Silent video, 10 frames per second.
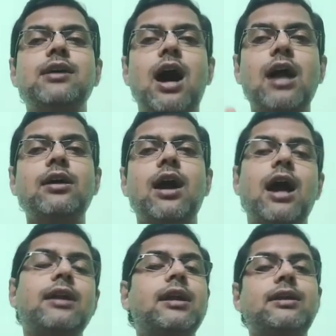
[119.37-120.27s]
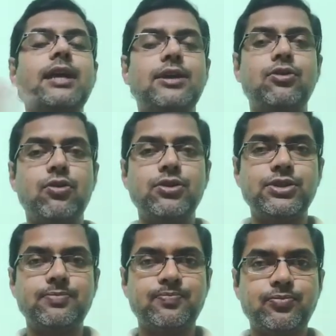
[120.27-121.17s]
are under technology.
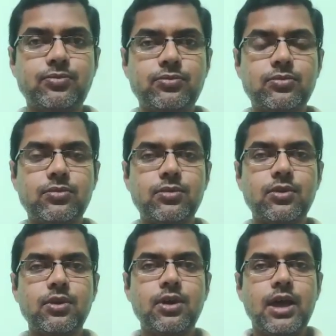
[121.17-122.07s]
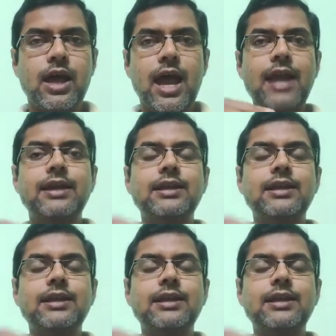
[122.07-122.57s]
And